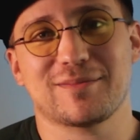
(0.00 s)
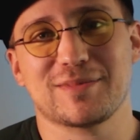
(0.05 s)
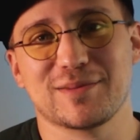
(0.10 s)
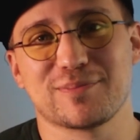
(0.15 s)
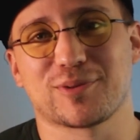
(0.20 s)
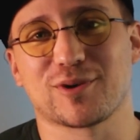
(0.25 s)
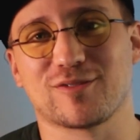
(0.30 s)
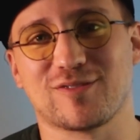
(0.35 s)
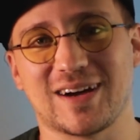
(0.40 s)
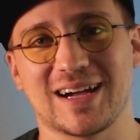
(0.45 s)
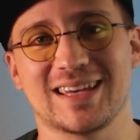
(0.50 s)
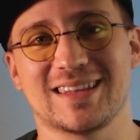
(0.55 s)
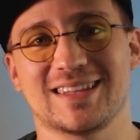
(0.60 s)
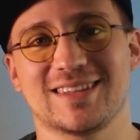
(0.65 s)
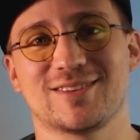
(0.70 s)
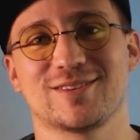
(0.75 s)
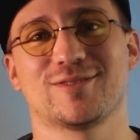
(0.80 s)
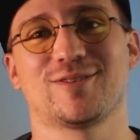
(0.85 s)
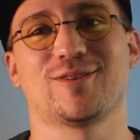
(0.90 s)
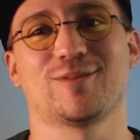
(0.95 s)
be
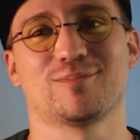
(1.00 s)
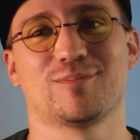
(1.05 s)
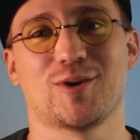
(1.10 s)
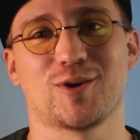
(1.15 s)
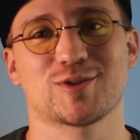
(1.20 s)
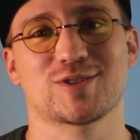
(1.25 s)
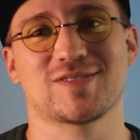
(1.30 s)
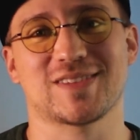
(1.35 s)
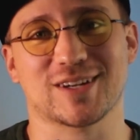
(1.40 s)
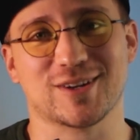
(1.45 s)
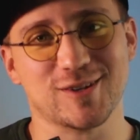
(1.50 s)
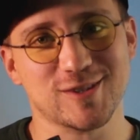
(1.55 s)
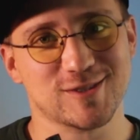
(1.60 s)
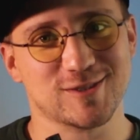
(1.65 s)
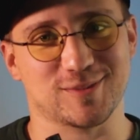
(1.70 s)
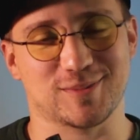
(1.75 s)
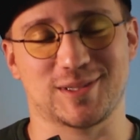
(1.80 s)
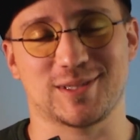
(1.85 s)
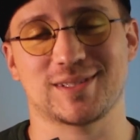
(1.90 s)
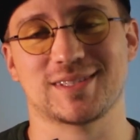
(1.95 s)
providing you most of the
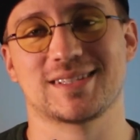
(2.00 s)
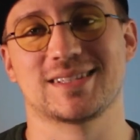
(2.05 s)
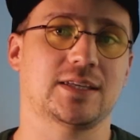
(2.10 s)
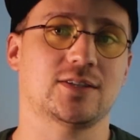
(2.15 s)
customers.